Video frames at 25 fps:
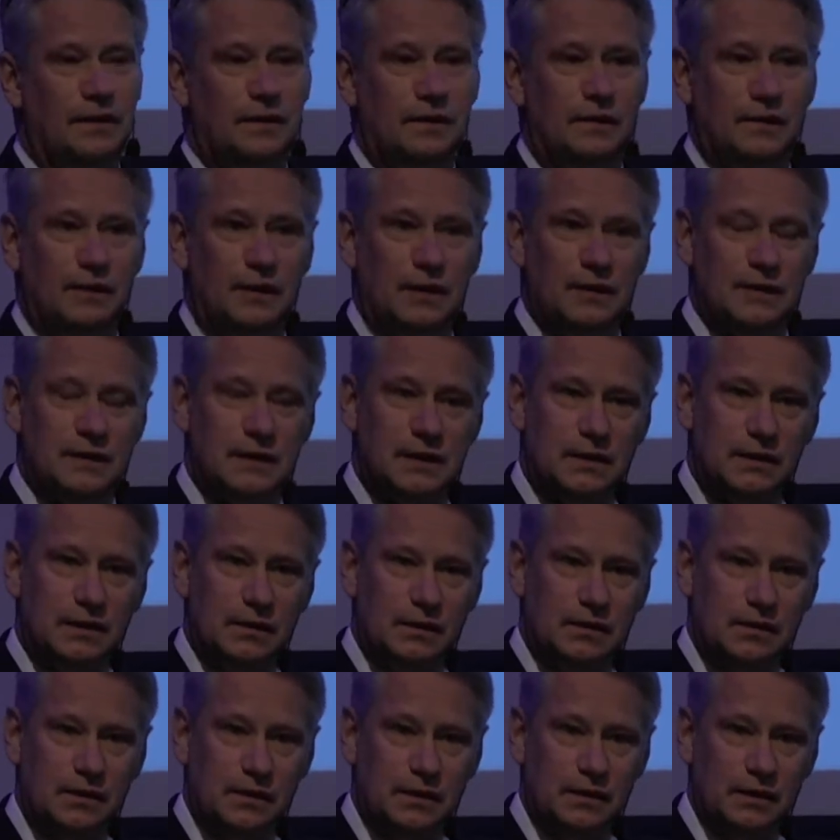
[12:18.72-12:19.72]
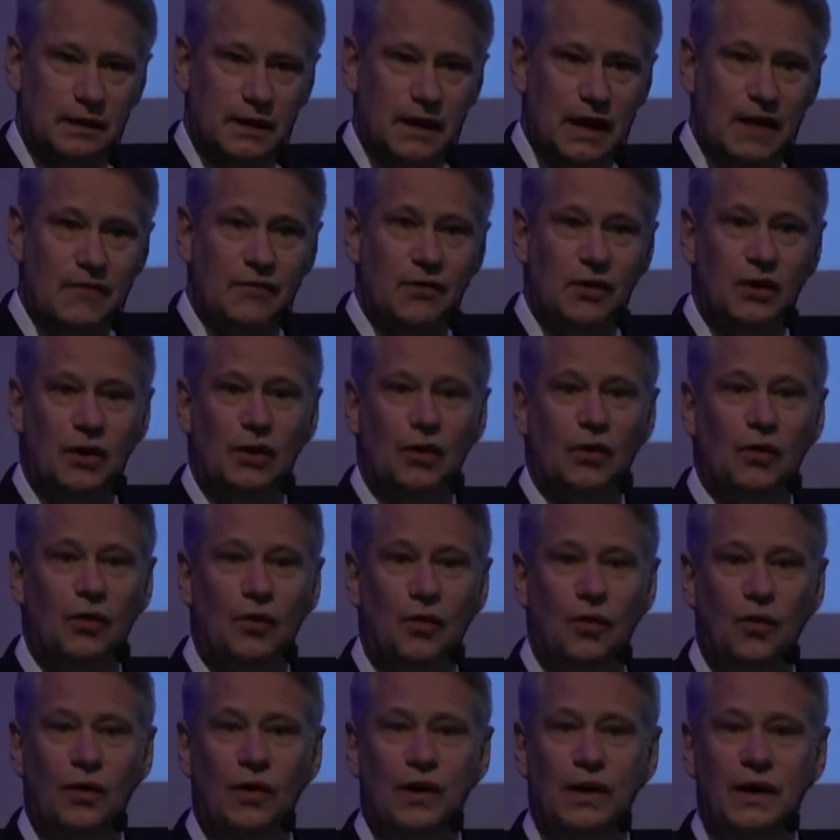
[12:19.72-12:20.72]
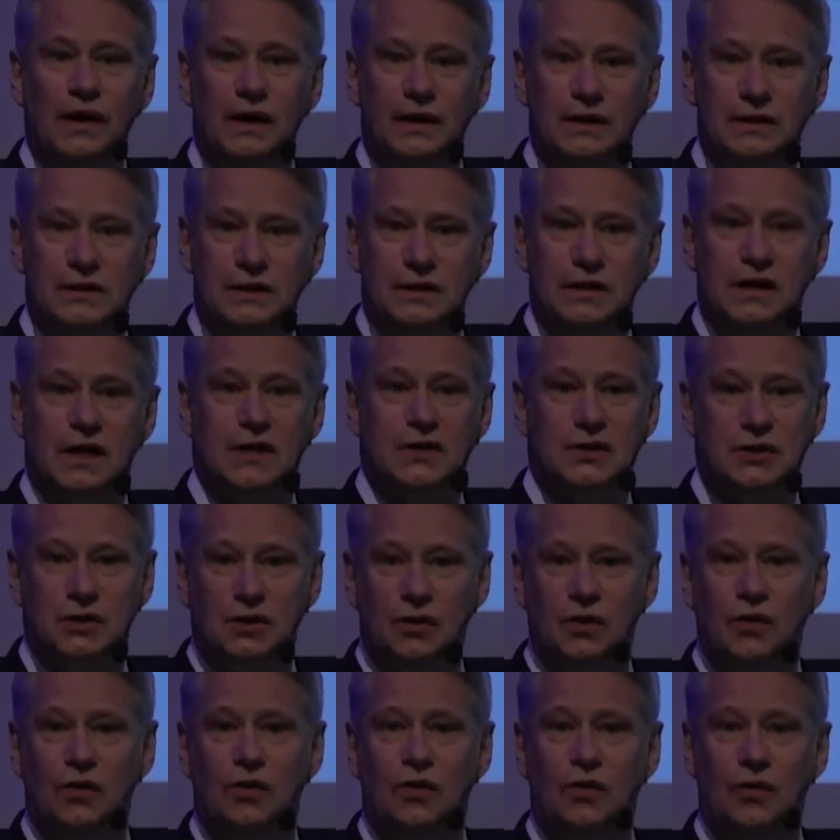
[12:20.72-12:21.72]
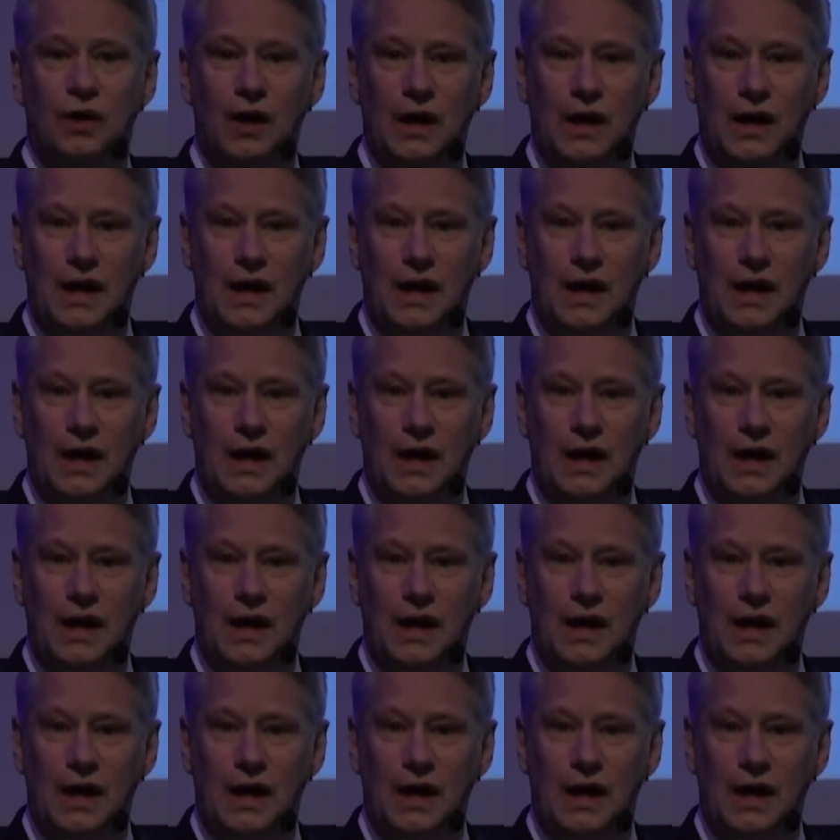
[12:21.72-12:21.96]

let's say the governing law is the national law,